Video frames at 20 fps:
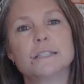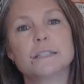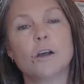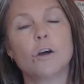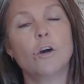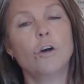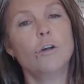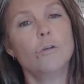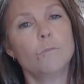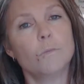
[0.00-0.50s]
is
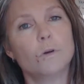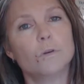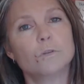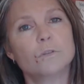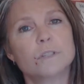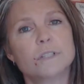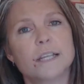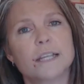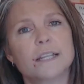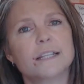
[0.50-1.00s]

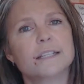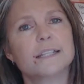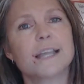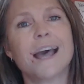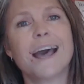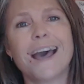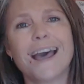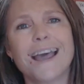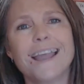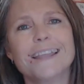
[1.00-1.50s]
almost at its
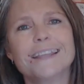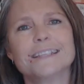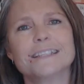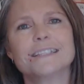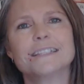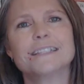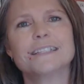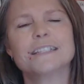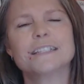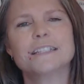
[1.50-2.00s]

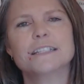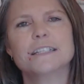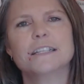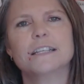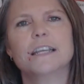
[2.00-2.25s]
highest.